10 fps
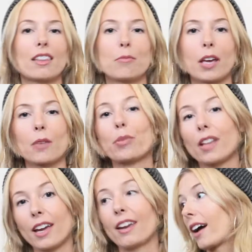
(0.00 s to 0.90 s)
than being
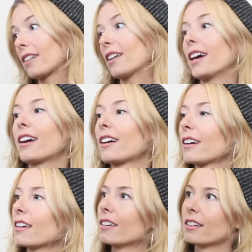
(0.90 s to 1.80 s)
plain like
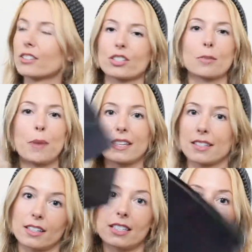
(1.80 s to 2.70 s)
just a
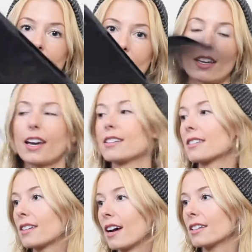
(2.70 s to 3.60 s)
basic DVD case
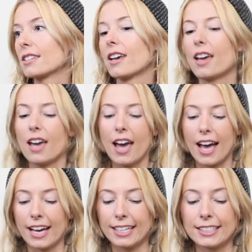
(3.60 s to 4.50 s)
does.
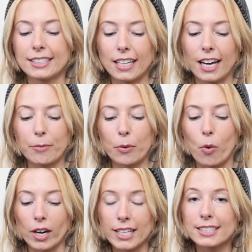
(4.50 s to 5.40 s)
And I've been
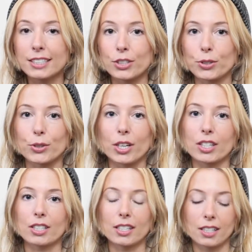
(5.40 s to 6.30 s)
wanting to
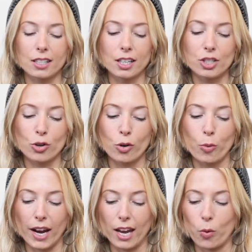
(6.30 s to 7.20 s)
do
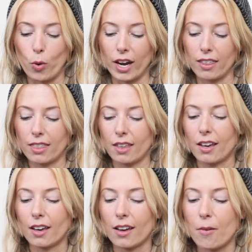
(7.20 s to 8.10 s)
away with
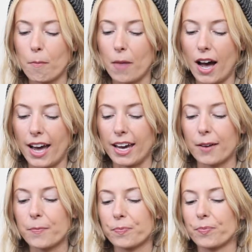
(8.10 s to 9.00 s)

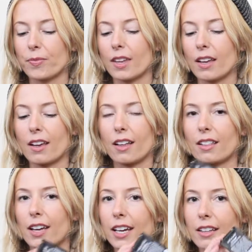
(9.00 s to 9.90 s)
my
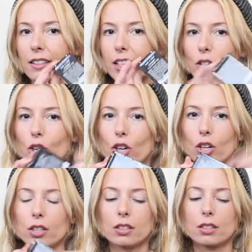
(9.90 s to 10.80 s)
like
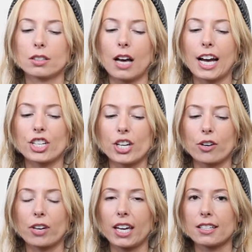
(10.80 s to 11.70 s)
little
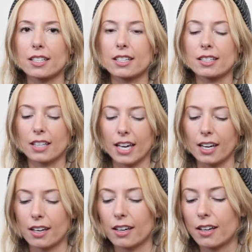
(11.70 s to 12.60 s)
eyeshadow cases like